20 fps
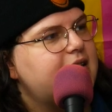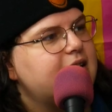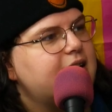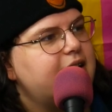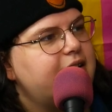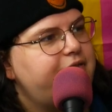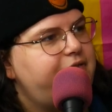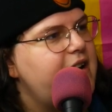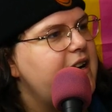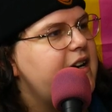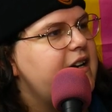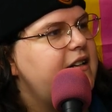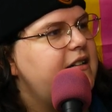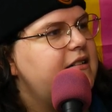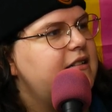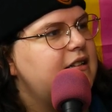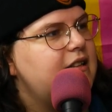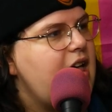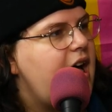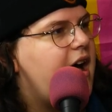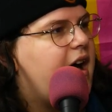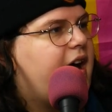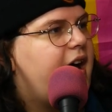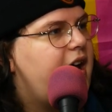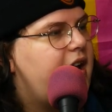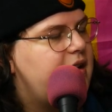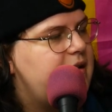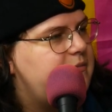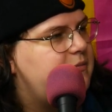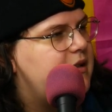it's a fucking
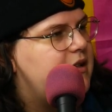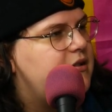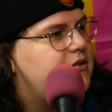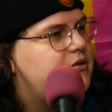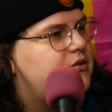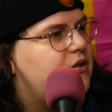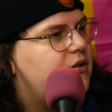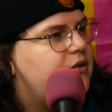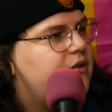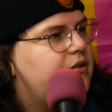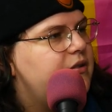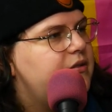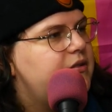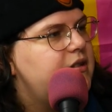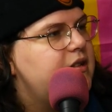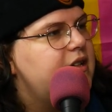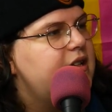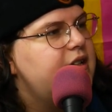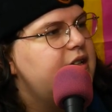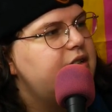lie being told